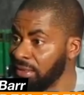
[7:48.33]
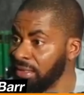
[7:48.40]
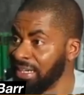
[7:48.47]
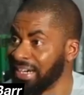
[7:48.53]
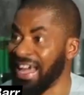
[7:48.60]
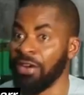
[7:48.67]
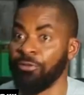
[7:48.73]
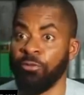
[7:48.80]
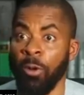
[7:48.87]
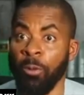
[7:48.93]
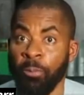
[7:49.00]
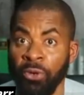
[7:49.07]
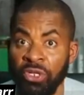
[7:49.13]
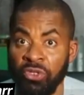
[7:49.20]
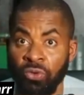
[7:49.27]
ran
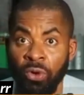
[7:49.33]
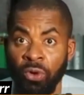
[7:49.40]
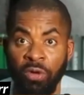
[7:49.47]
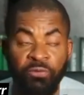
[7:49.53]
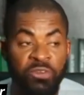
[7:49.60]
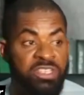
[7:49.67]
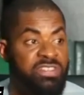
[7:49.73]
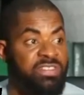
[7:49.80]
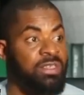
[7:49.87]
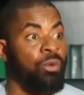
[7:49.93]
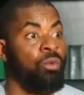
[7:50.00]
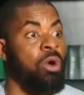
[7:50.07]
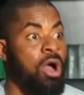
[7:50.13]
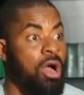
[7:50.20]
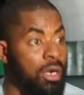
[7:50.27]
for political office,
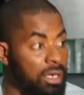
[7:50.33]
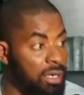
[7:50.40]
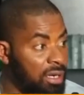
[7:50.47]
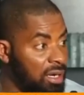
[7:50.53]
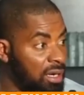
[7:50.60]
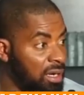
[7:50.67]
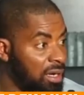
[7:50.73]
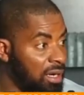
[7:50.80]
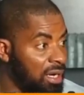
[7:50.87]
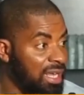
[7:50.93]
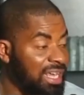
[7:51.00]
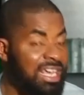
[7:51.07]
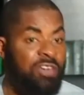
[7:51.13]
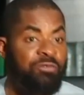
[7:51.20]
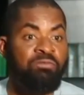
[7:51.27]
won.
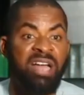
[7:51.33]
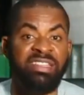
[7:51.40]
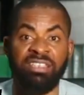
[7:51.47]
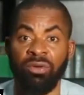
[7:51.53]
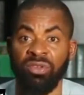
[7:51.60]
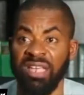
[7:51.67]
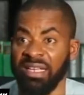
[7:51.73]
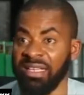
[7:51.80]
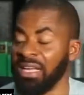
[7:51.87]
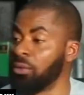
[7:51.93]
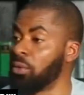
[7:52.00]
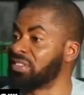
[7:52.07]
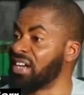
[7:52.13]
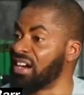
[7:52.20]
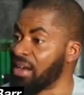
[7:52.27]
If Martin Luther King
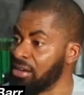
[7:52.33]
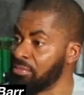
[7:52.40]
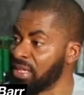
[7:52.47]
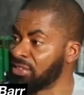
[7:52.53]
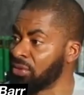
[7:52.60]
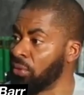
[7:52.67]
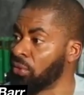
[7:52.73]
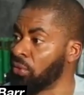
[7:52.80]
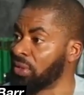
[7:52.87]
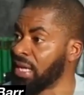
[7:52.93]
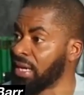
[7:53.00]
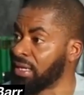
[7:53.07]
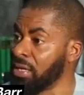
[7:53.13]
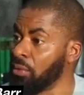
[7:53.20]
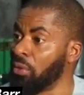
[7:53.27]
was around, Martin
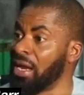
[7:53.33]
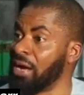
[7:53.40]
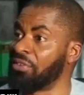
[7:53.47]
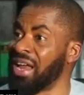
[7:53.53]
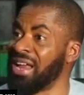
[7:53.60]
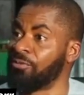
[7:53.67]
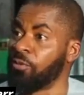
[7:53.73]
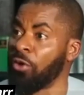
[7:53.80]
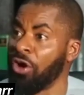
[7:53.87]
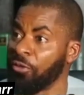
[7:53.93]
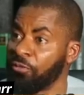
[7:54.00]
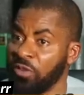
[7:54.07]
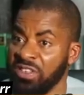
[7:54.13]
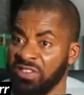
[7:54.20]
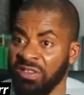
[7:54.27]
Luther King would have run for
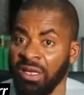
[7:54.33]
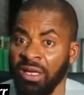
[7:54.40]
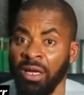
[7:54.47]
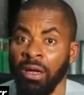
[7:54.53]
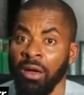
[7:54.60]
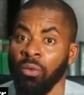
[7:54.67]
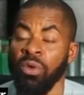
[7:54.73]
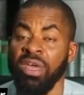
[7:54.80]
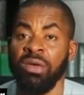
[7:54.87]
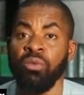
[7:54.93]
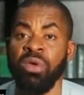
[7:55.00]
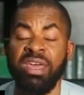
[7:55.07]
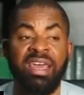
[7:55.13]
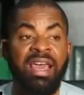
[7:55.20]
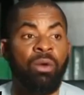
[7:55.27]
office.
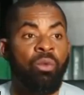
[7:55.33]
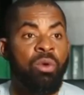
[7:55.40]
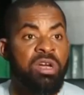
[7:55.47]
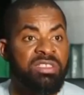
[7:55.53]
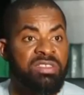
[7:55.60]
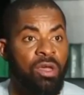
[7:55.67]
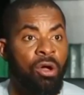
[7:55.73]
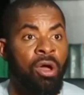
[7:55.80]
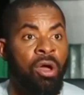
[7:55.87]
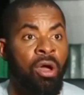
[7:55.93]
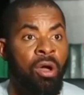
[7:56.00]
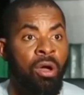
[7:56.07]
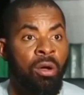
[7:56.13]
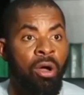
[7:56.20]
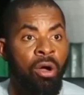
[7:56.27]
We can want
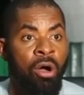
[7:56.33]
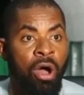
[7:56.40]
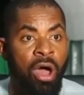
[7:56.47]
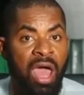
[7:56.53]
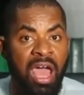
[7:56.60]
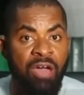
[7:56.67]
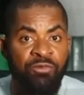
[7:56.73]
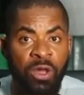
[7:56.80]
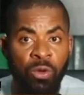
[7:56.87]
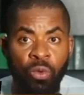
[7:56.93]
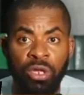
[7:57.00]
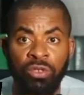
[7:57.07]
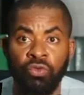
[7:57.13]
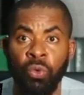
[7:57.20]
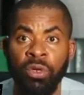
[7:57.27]

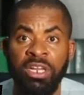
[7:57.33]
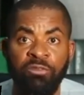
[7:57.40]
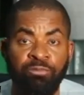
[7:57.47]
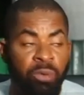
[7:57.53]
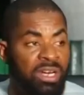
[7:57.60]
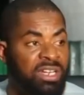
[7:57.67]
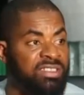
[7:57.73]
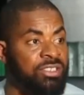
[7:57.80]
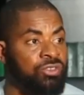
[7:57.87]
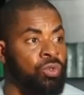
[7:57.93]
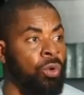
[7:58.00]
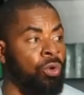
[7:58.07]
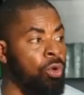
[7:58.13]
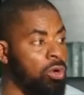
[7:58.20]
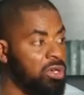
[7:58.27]
everyone to leave politics
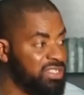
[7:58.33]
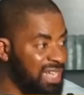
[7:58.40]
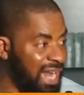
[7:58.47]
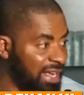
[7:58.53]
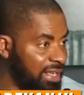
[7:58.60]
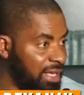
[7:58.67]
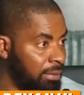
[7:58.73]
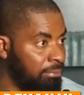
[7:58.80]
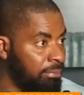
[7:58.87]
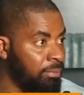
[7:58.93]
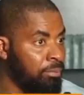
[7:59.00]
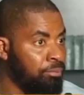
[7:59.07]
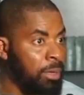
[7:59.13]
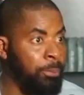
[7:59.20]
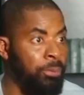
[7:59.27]
to rogues like him,
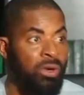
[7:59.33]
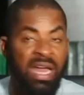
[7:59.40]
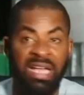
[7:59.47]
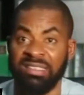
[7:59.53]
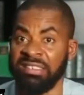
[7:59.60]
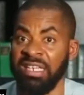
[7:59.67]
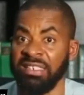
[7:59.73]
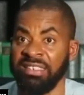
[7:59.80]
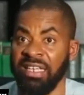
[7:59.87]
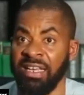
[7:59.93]
people that change